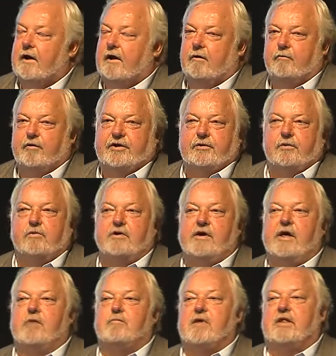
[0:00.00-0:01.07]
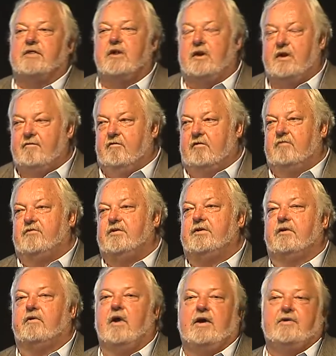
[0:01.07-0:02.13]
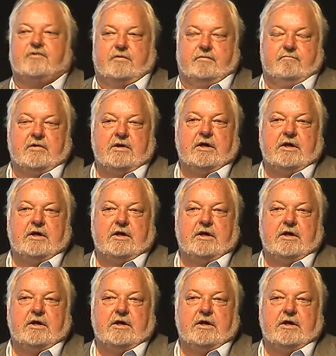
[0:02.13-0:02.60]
We talk now about the level of integration.